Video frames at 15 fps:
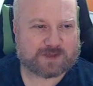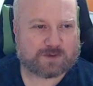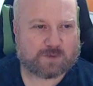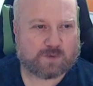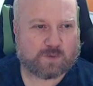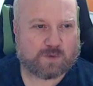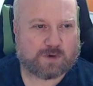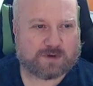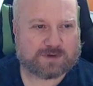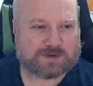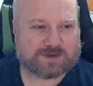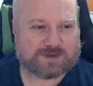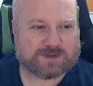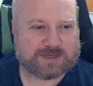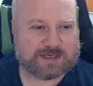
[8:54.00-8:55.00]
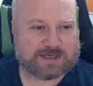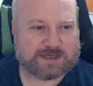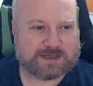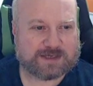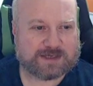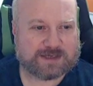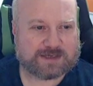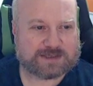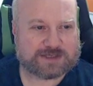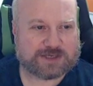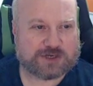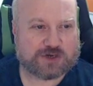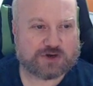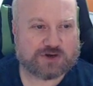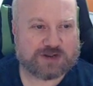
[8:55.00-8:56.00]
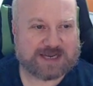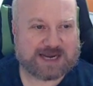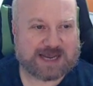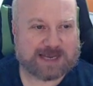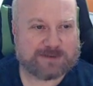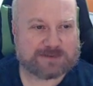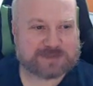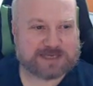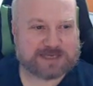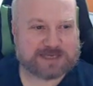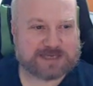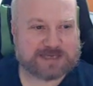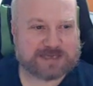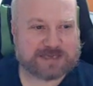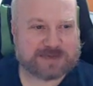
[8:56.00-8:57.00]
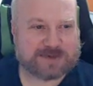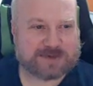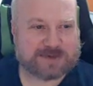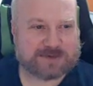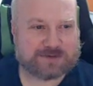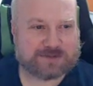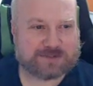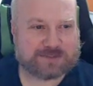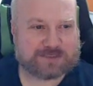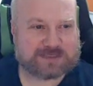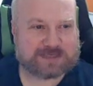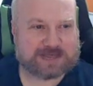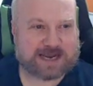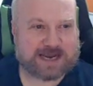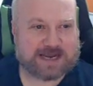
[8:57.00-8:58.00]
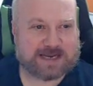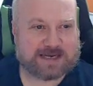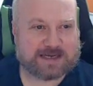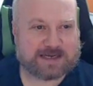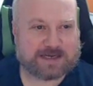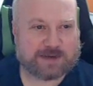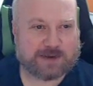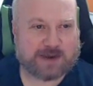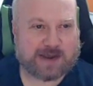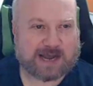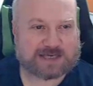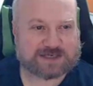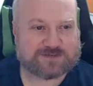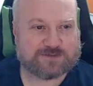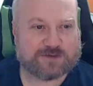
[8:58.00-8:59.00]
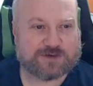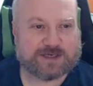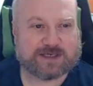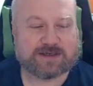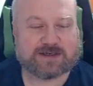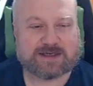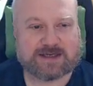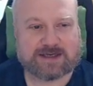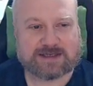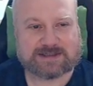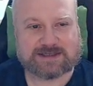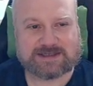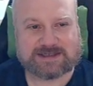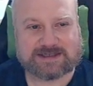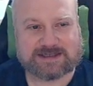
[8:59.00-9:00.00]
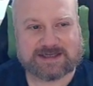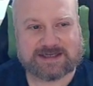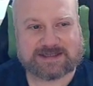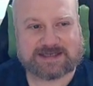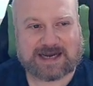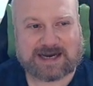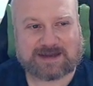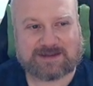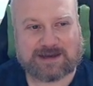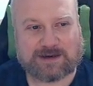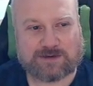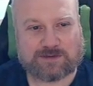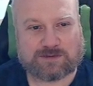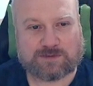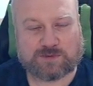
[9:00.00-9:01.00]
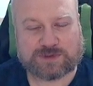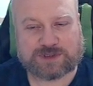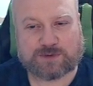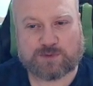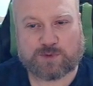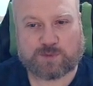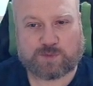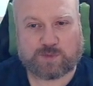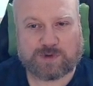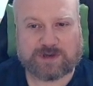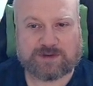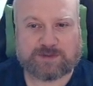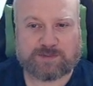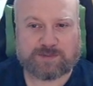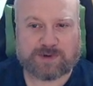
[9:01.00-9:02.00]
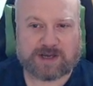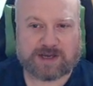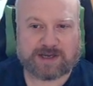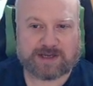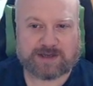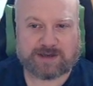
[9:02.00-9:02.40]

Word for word: what the security claims are. So it does say, here we go, hash flooding. This is the attack that was come up with by